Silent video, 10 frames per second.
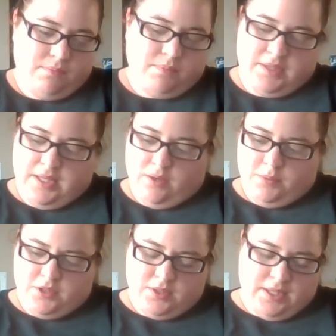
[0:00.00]
But they
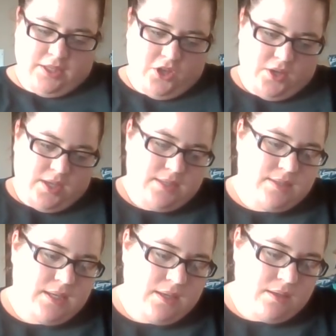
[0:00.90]
almost look like they're
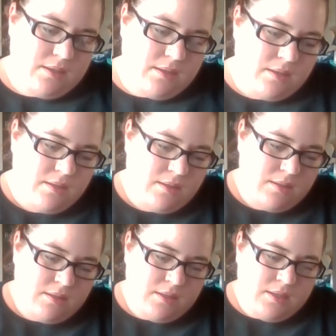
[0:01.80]
kissing.
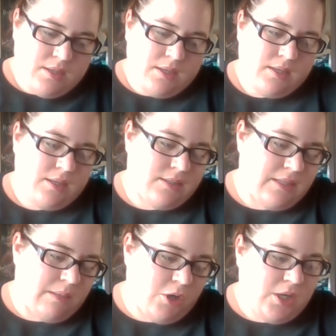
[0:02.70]

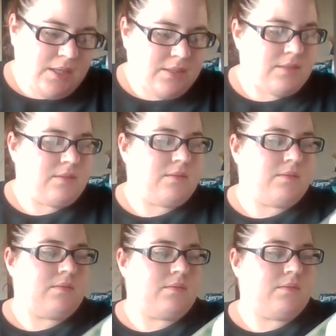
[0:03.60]
Kissing birdies.
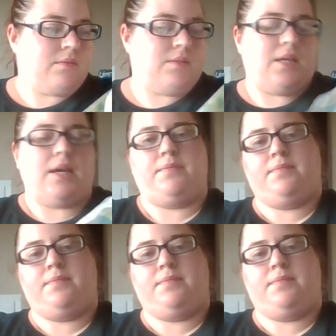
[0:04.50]
Yeah.